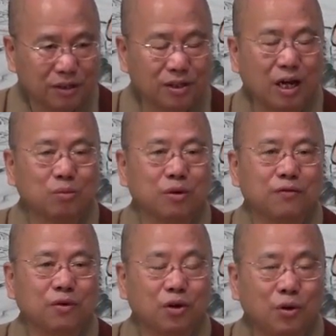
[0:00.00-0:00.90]
Start
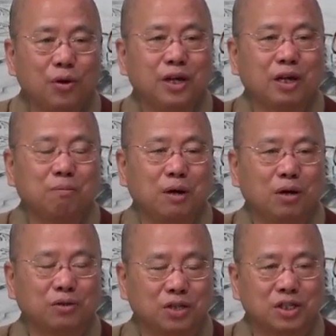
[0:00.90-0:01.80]
with learning
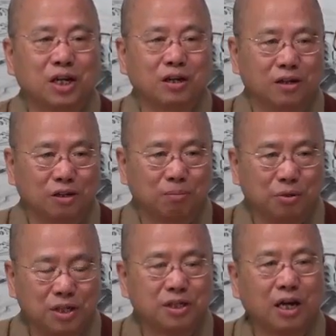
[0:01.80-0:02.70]
about the sila, the
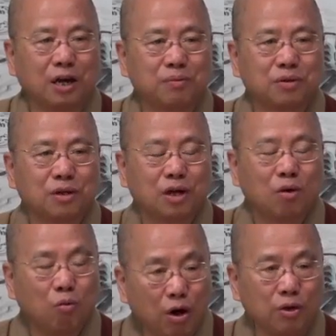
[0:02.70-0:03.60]
precepts,
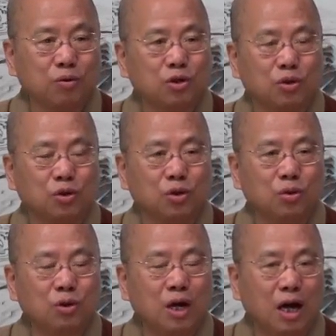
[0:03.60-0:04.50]
what you should
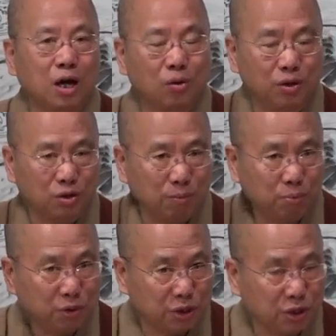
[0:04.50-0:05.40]
do according to the
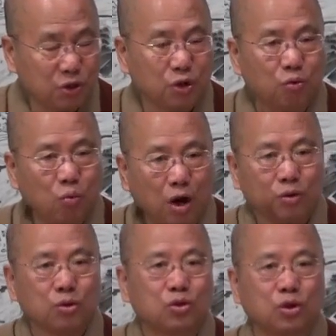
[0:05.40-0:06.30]
Buddhist teaching,
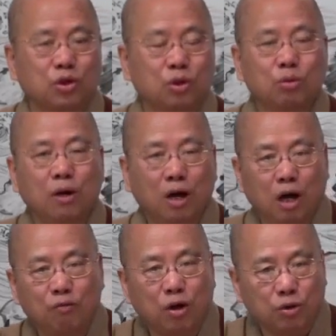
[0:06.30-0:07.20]
what you should do
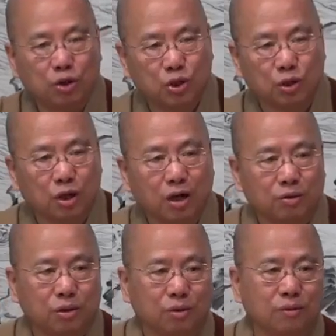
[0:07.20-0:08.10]
and what you should
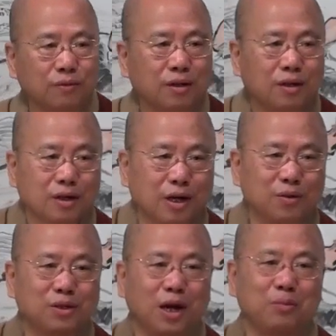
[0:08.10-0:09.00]
not do. Can
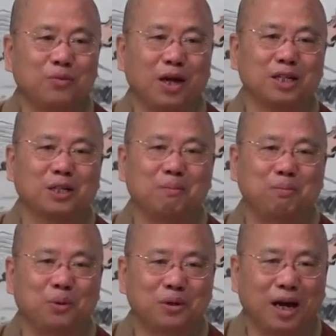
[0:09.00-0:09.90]
you start with that
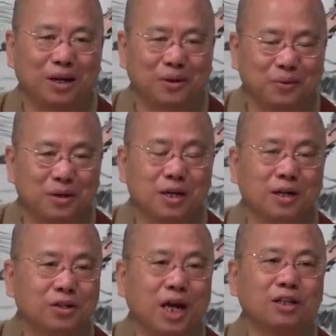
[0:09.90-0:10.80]
simple category?
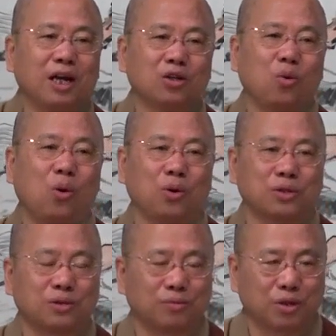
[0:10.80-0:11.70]
Take that
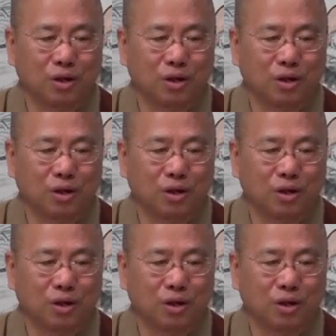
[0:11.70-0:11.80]
course, we